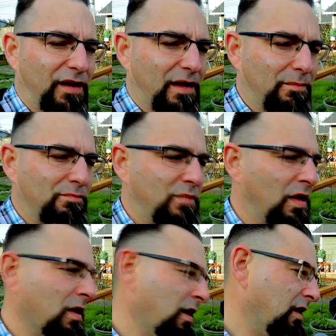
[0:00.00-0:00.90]
fam
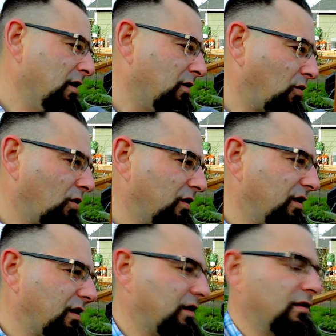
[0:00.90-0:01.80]
or
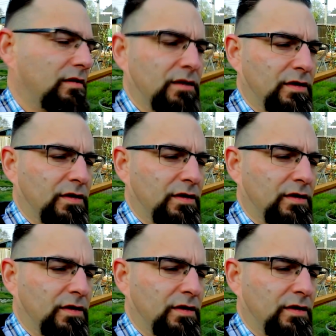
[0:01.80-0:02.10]
the